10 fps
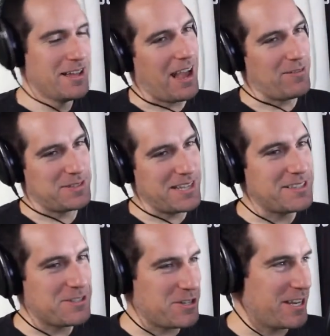I've
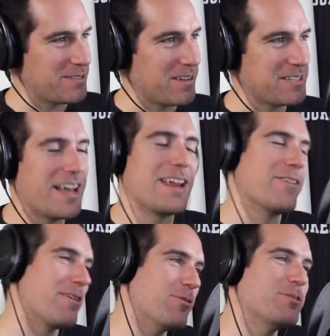since changed my
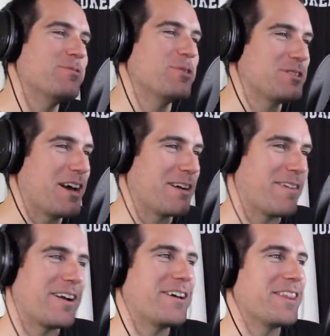anyway, we'll talk
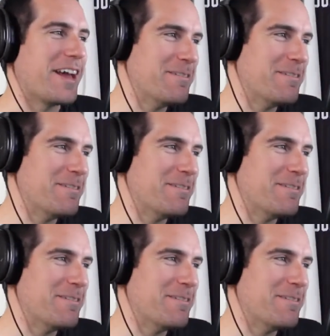about all of that.